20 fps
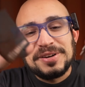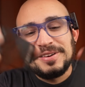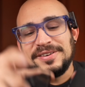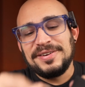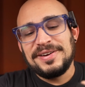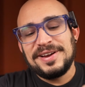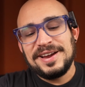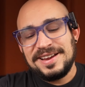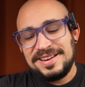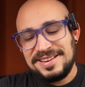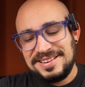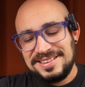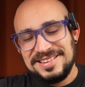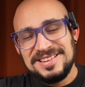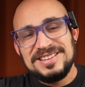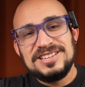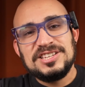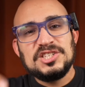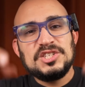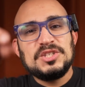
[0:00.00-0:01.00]
okay?
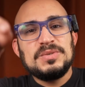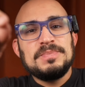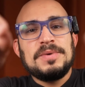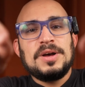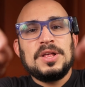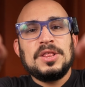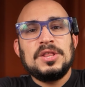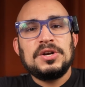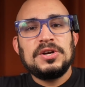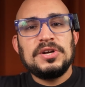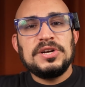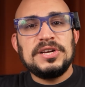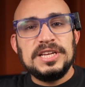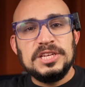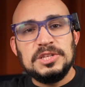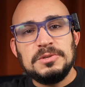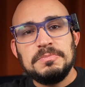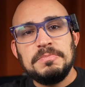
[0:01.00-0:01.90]
Smaller is